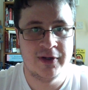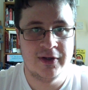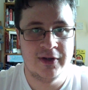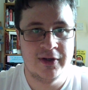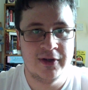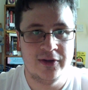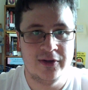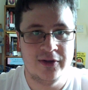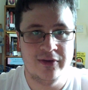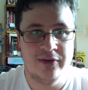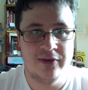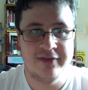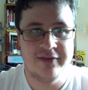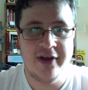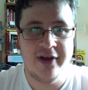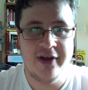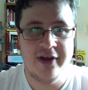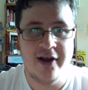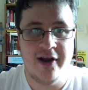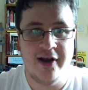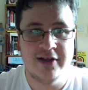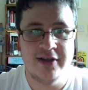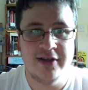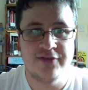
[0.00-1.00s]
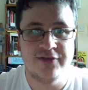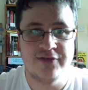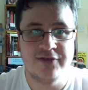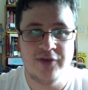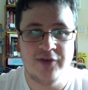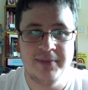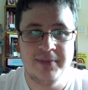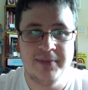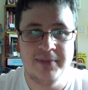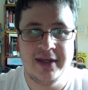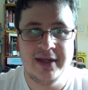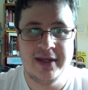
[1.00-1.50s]
Ireland from
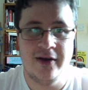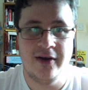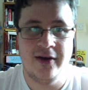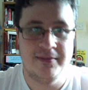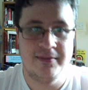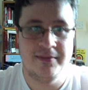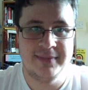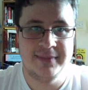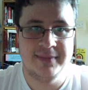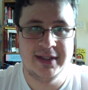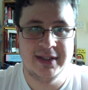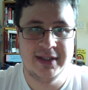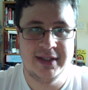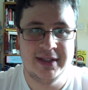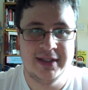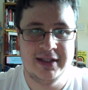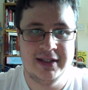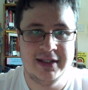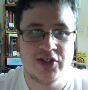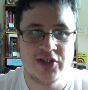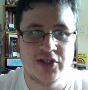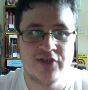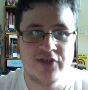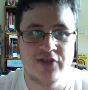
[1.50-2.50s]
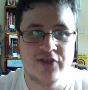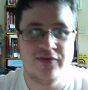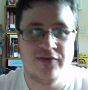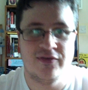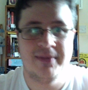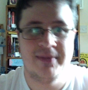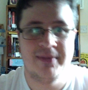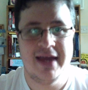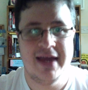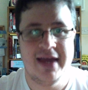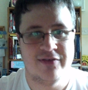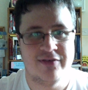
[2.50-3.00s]
the home nations from
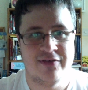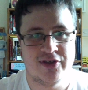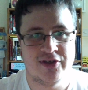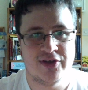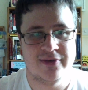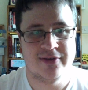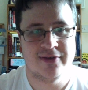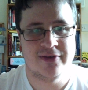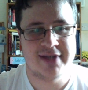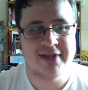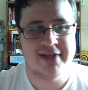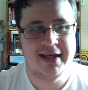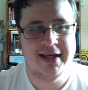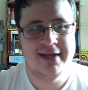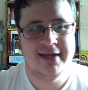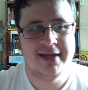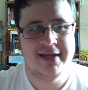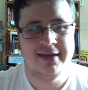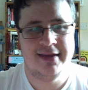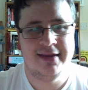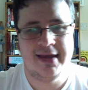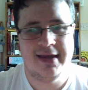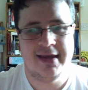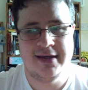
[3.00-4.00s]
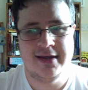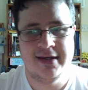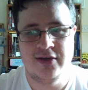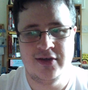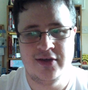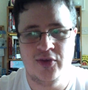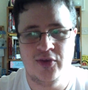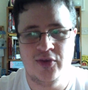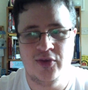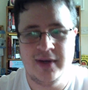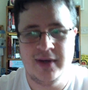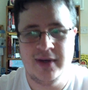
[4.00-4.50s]
their results in the
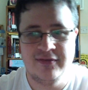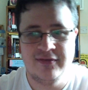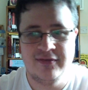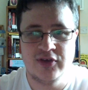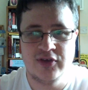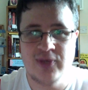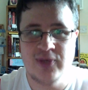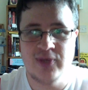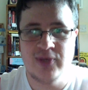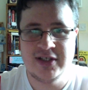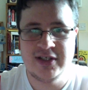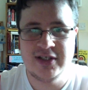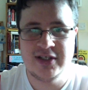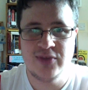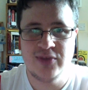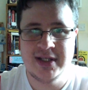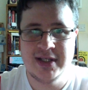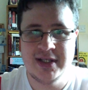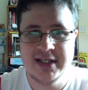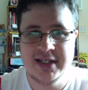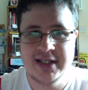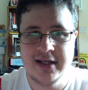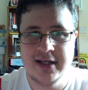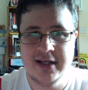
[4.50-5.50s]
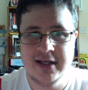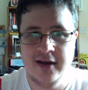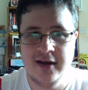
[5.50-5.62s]
UEFA 2020